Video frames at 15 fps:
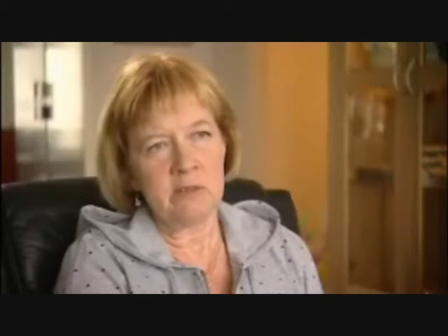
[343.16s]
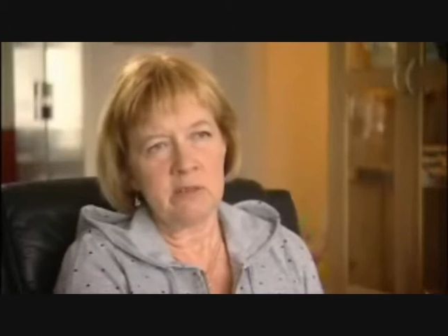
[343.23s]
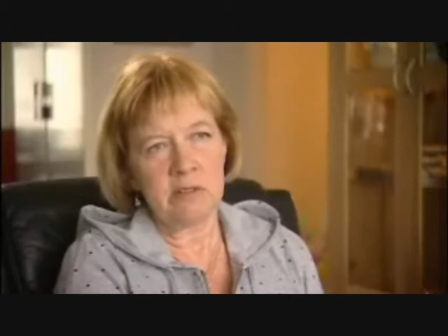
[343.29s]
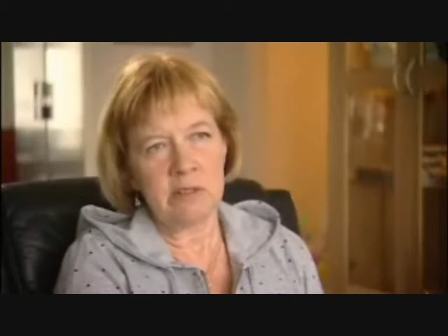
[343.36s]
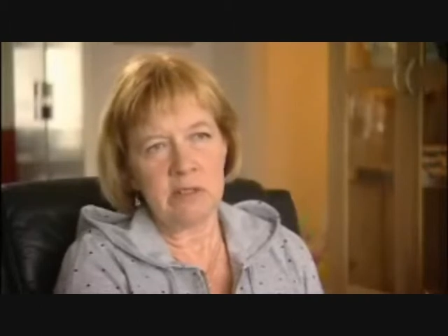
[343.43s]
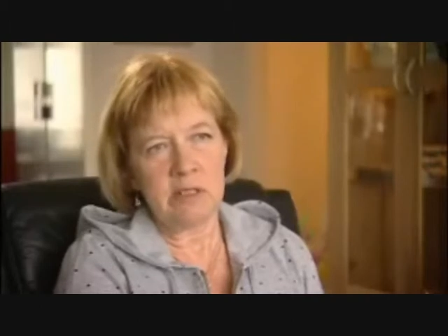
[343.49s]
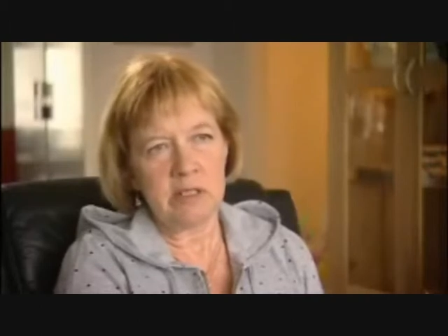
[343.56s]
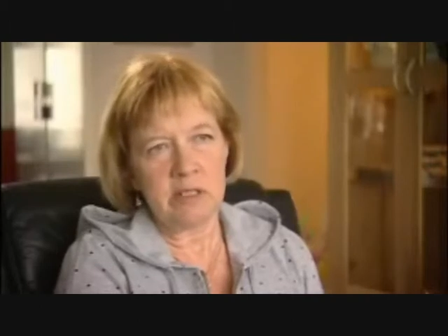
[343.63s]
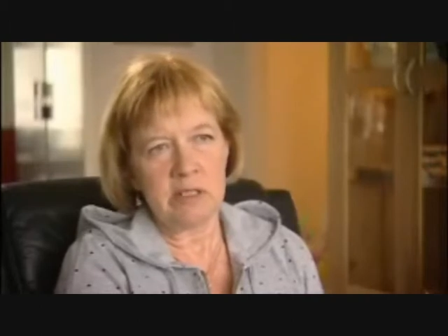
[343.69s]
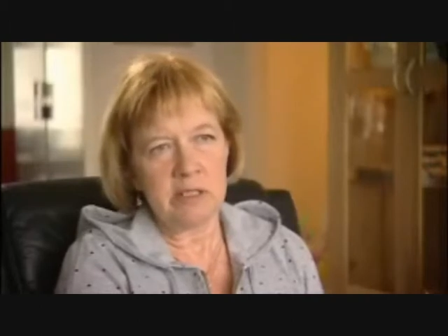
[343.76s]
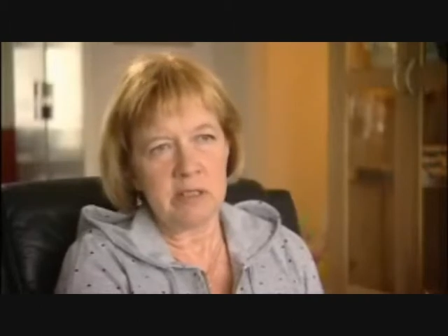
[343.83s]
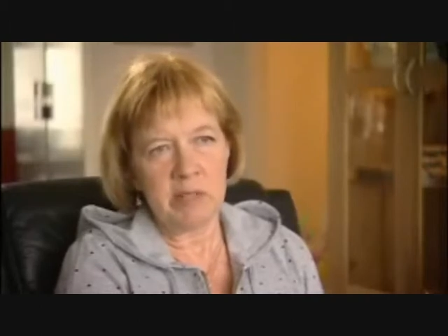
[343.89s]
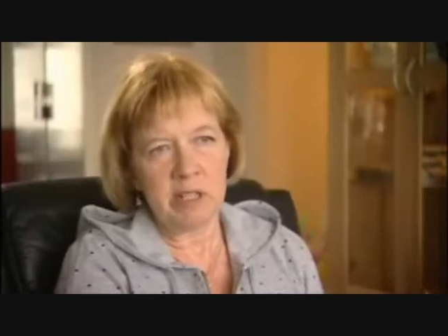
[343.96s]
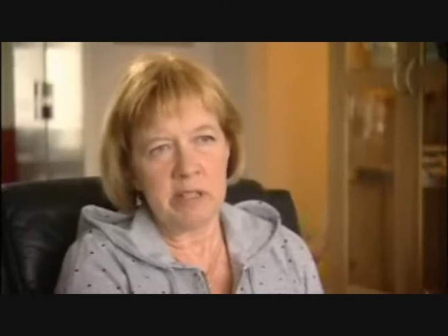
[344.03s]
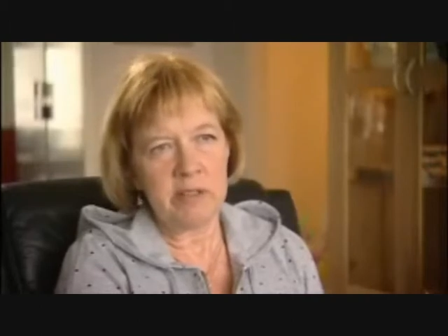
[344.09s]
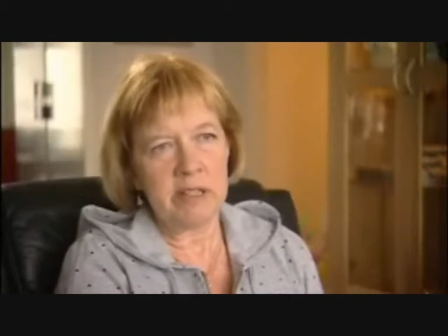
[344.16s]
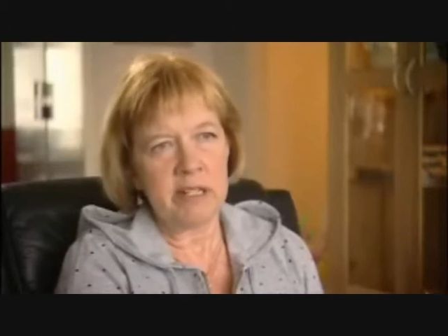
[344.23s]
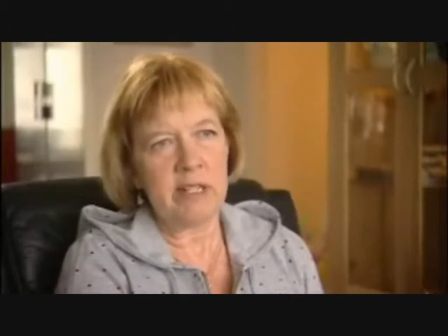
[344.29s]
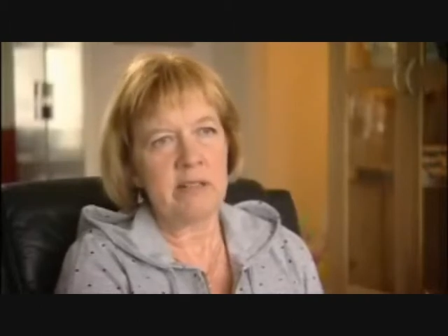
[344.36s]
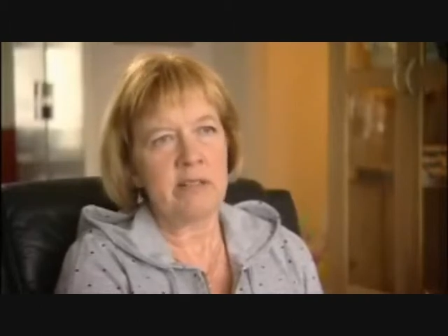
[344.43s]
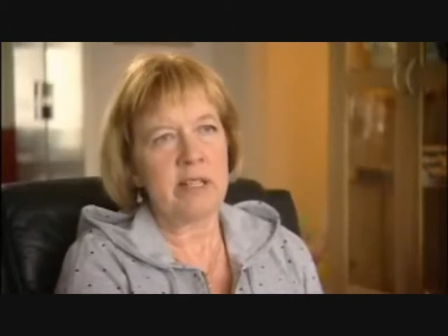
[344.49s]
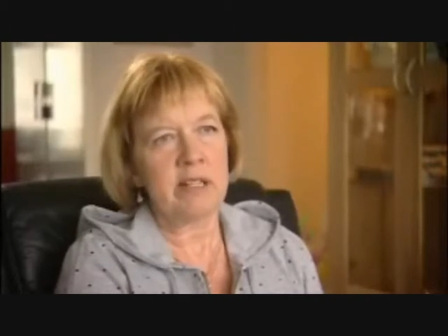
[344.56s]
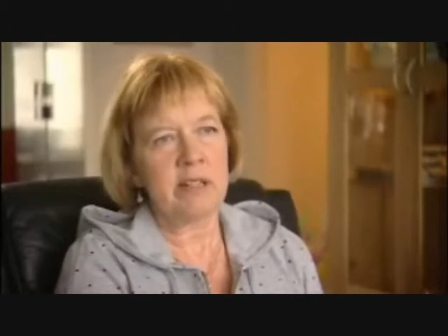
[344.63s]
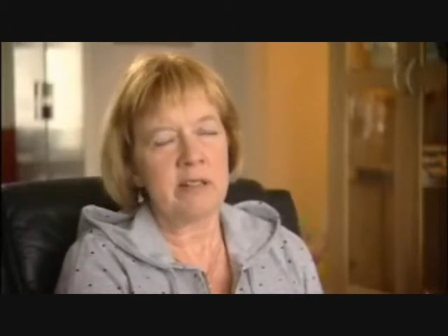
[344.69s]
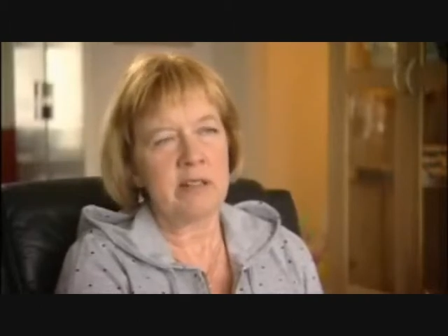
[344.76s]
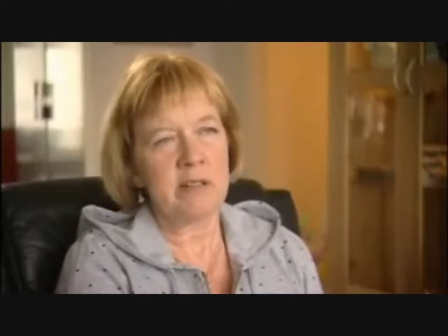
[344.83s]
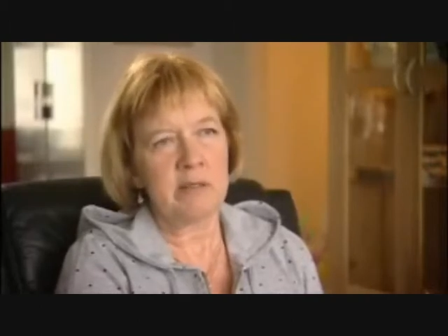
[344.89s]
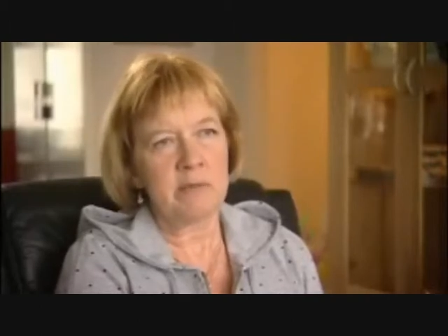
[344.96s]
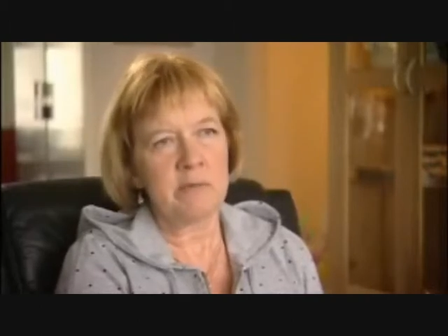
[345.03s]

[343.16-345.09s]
or some other healthcare